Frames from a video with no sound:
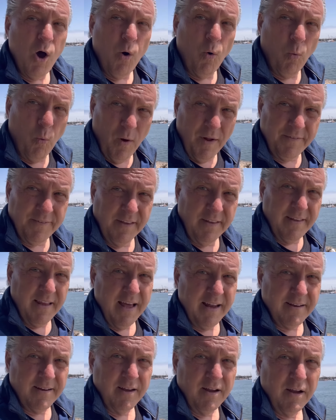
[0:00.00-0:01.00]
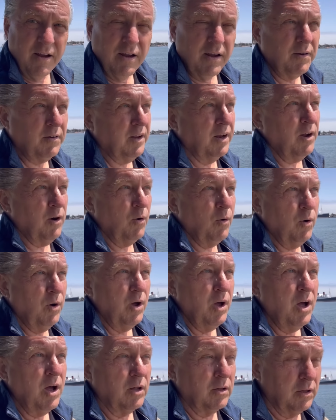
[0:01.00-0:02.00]
One thing that, you know,
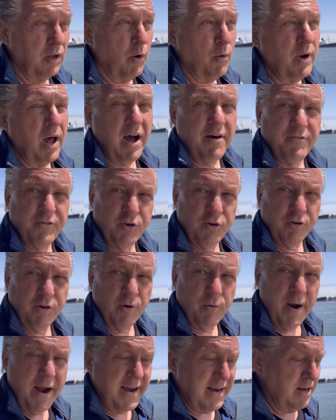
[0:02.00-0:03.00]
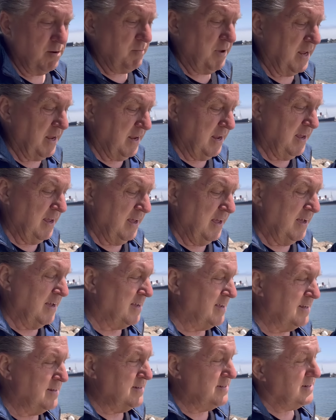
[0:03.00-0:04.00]
loan officers are writing me
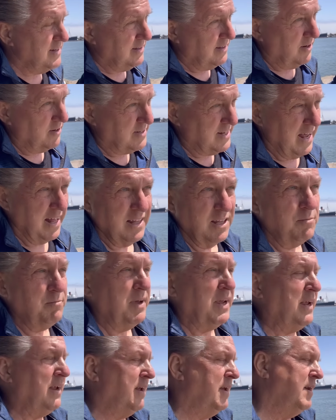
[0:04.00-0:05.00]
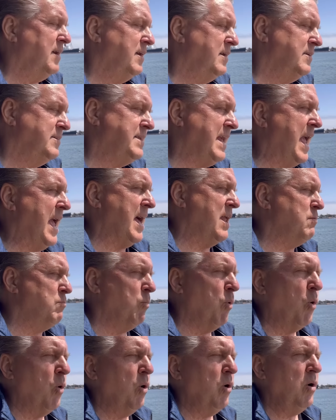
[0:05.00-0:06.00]
and they're telling me, Dan,
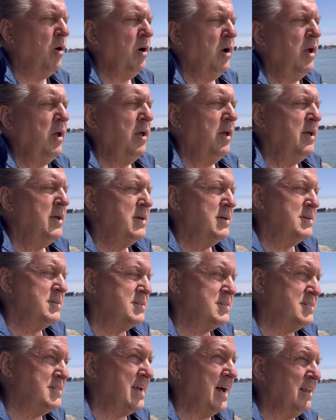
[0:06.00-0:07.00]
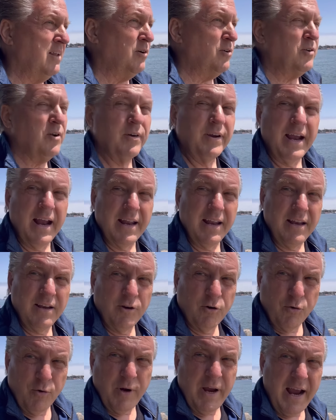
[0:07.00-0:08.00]
more sellers are getting
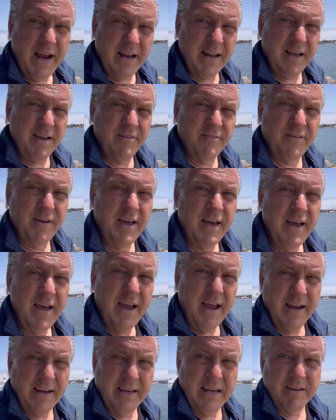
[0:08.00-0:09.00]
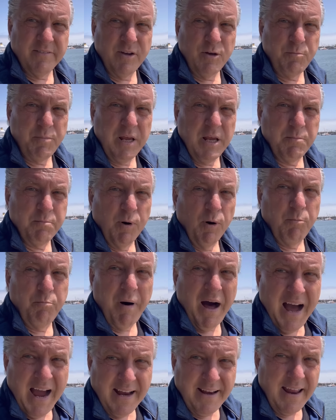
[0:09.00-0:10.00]
creative and giving people
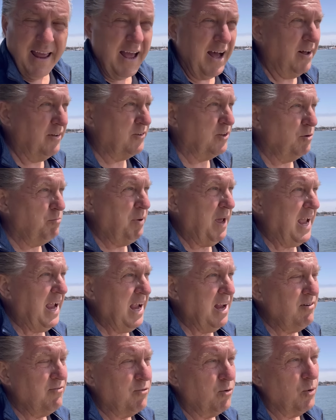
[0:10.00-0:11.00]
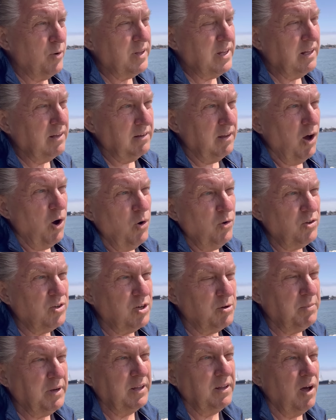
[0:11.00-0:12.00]
buy downs and paying for the loans
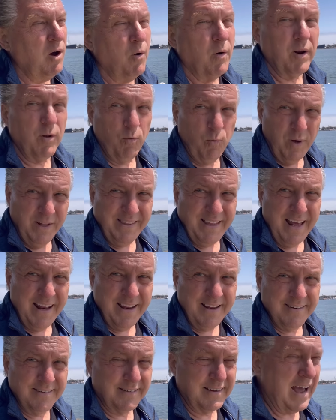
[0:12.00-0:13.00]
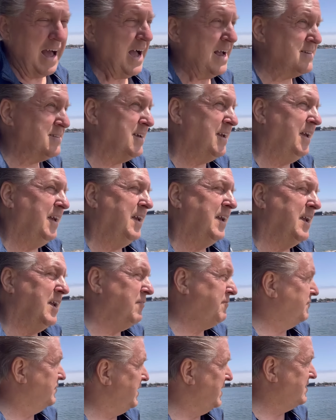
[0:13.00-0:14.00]
to be lowered. What that is, guys,
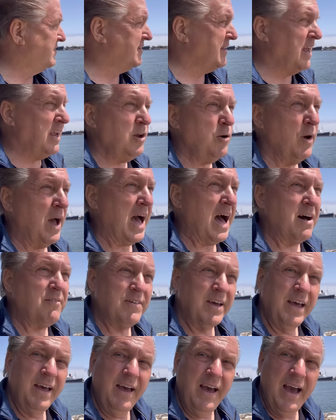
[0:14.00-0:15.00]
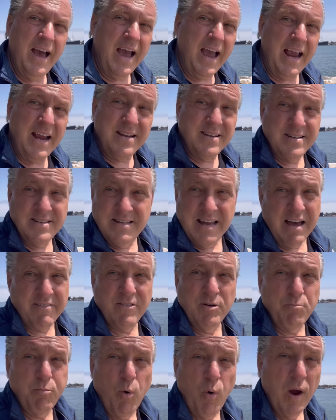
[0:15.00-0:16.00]
if let's say you have a
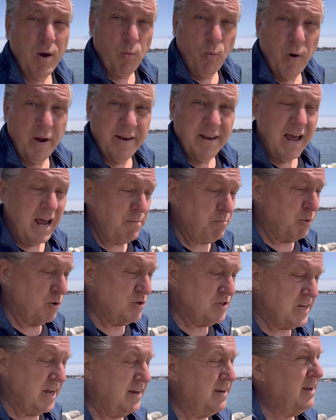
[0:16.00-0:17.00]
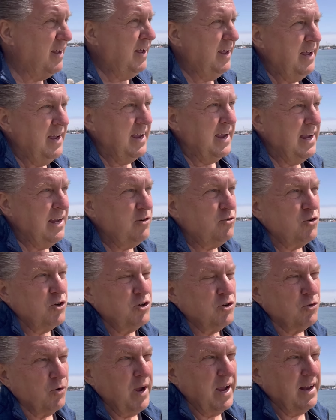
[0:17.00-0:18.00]
7.19%
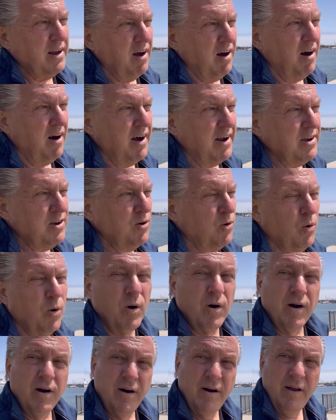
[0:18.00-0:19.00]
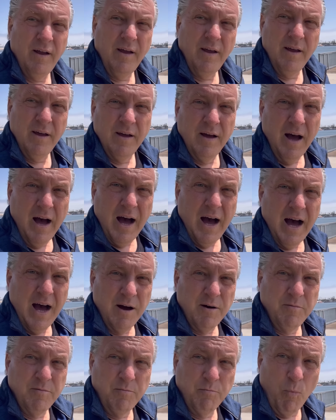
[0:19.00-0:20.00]
interest rate on your
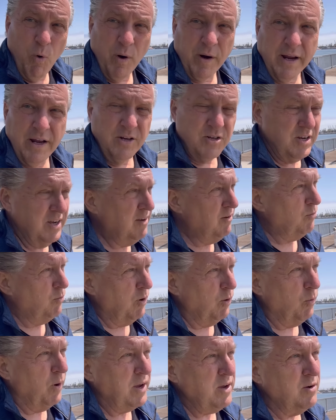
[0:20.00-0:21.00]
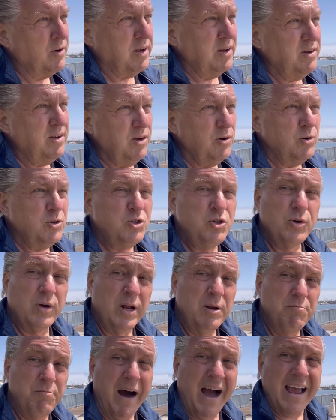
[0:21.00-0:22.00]
uh, mortgage, well, what you can do is you
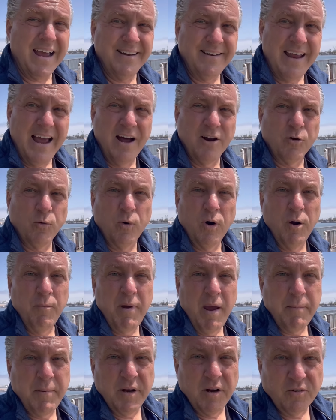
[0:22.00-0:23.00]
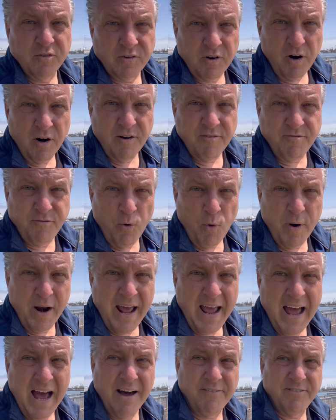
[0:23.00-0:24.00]
can buy it down to where maybe it'll start at four and a
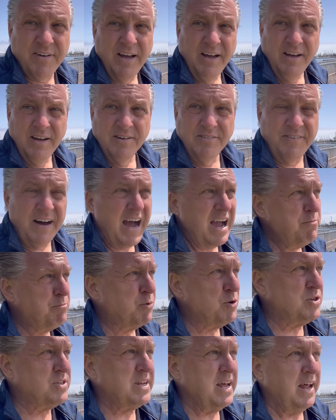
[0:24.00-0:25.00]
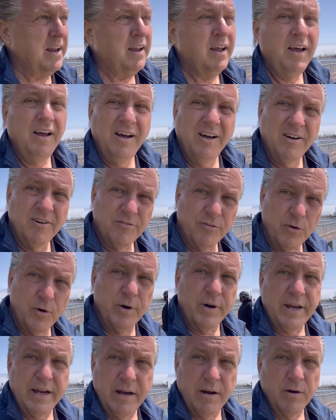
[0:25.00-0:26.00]
half, five percent for
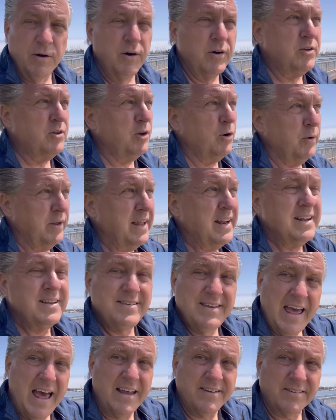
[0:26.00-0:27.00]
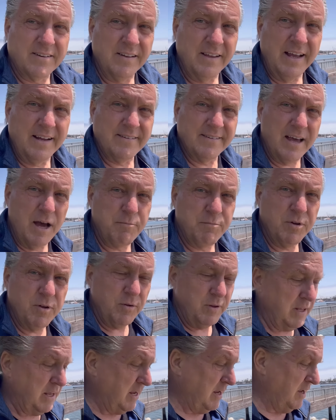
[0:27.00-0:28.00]
a year or two, and then it escalates up to
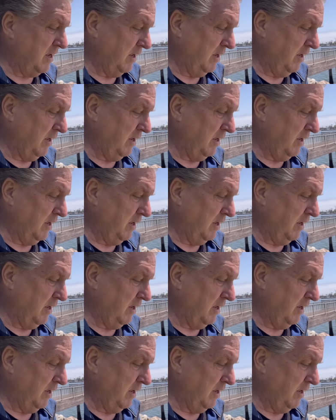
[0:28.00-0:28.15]
the